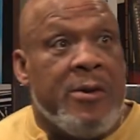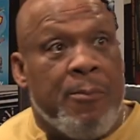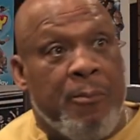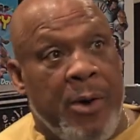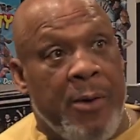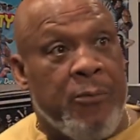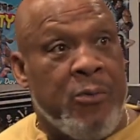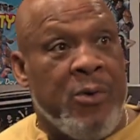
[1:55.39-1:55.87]

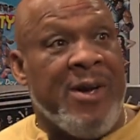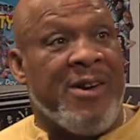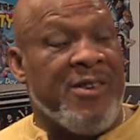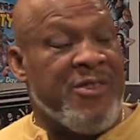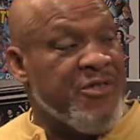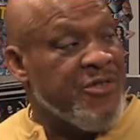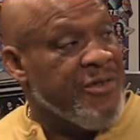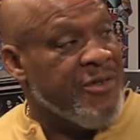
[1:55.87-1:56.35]
but we
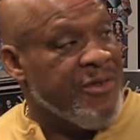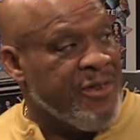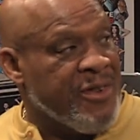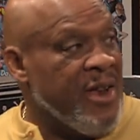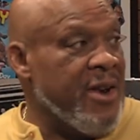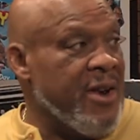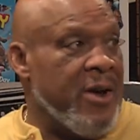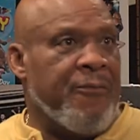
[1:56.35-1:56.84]
could
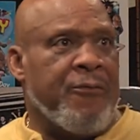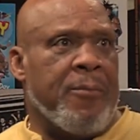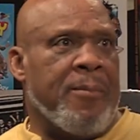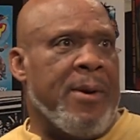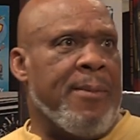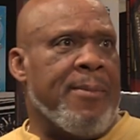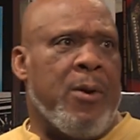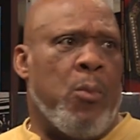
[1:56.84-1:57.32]
stay there for
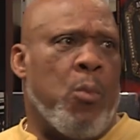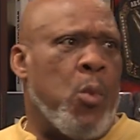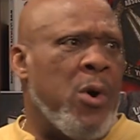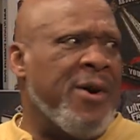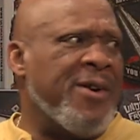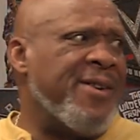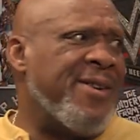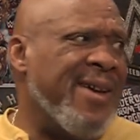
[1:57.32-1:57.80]
maybe
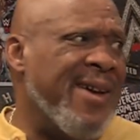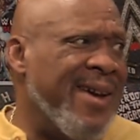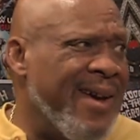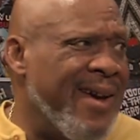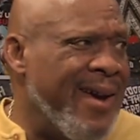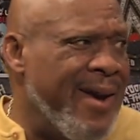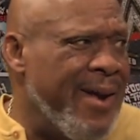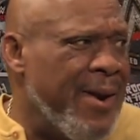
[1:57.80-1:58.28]

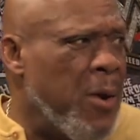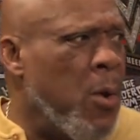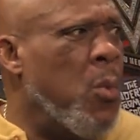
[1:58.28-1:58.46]
$110 or